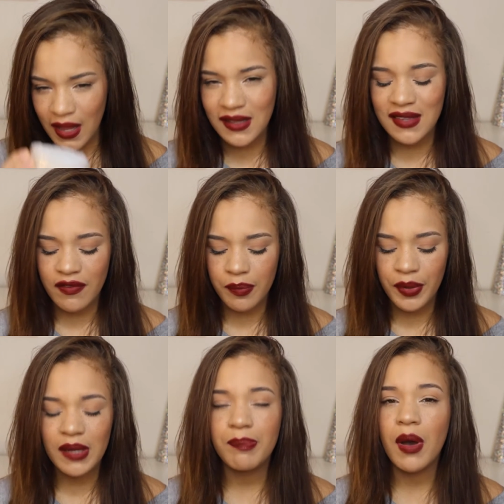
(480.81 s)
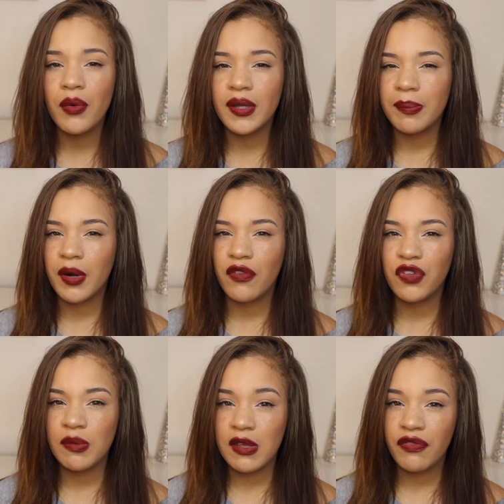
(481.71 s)
it does have a pretty potent
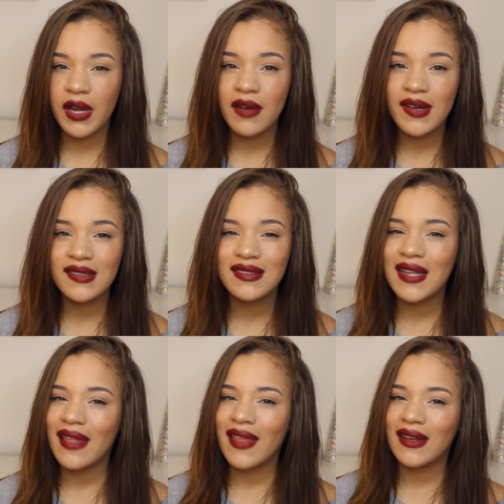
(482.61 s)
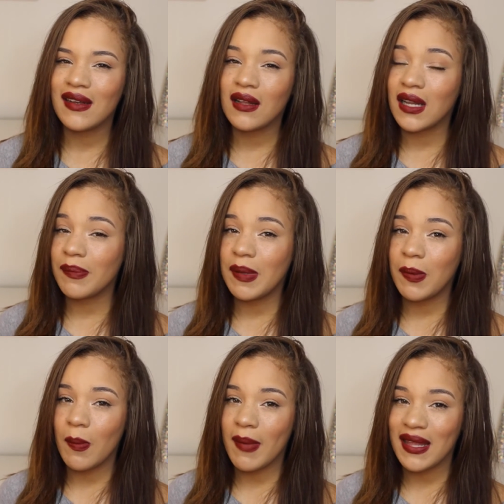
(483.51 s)
perfumy fragrance that, that not a lot of
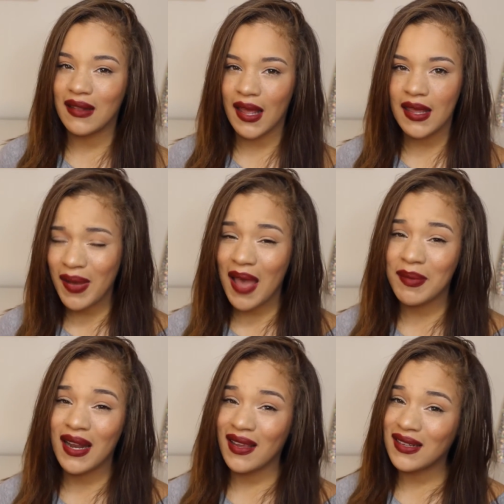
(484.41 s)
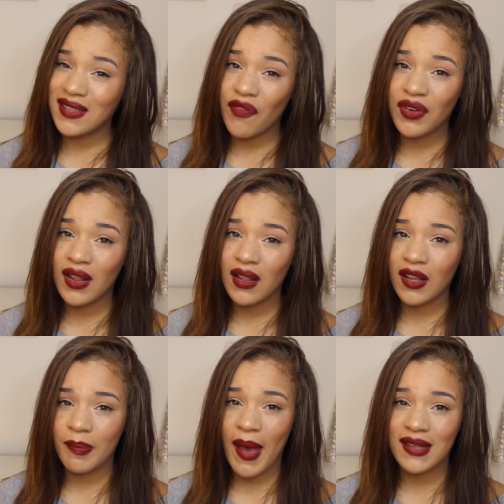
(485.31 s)
people may like. But I mean, I can definitely
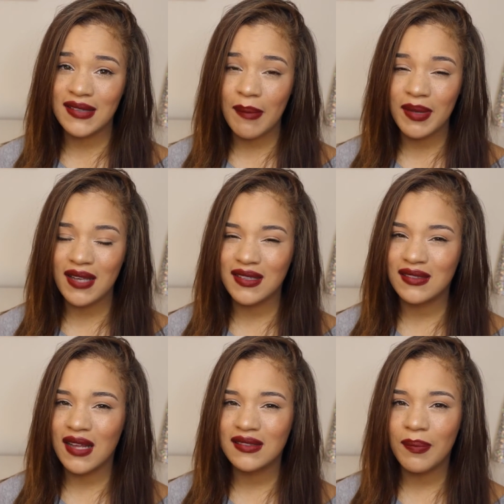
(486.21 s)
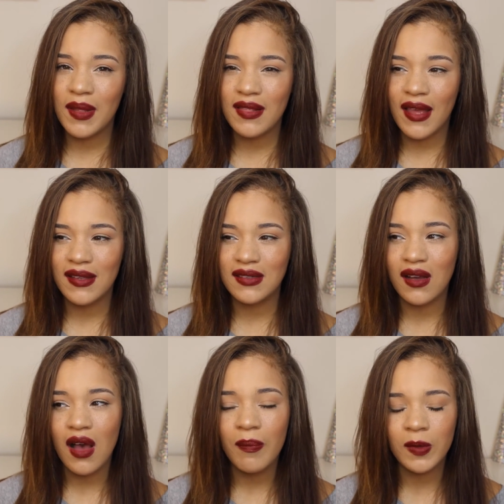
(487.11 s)
look past that because it's not something that is
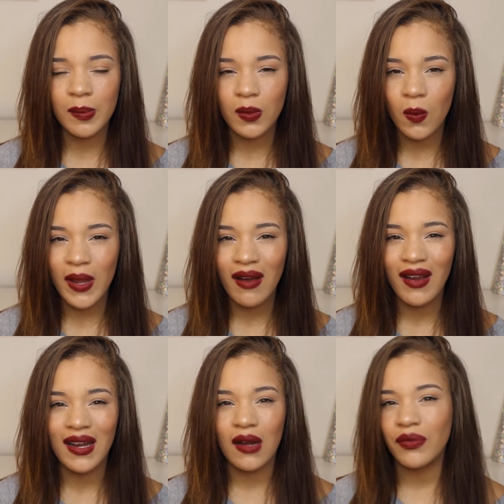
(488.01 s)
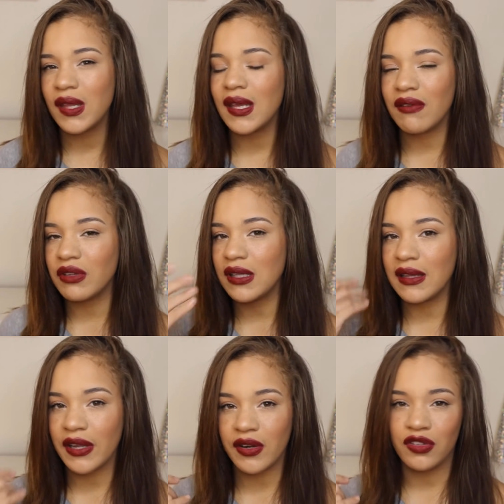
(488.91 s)
uncomfortable to wear and I don't think it
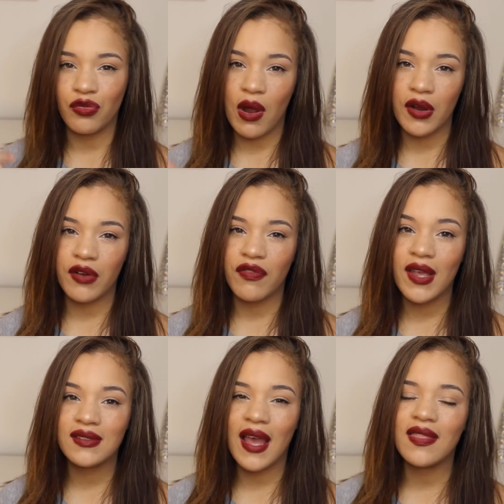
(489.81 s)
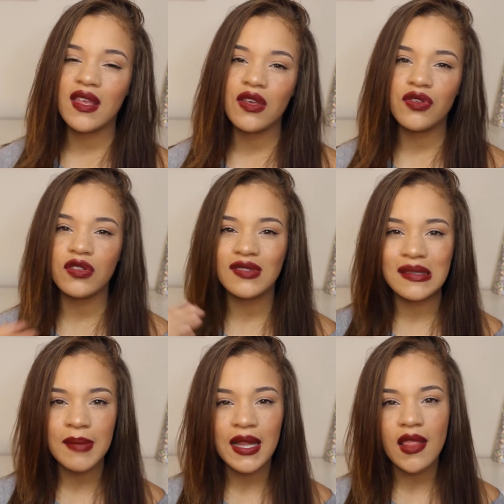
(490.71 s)
really lingers throughout your face. I think you just
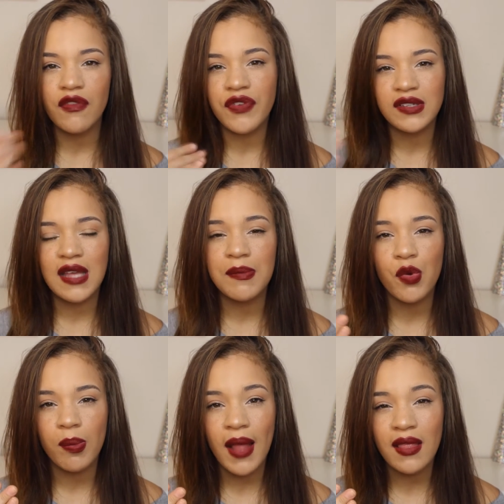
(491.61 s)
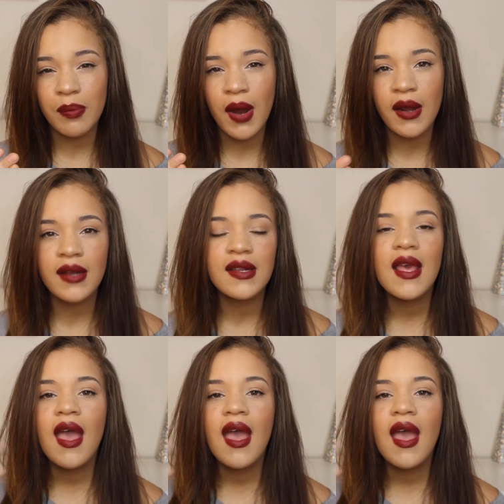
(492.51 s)
smell it the first time you apply the product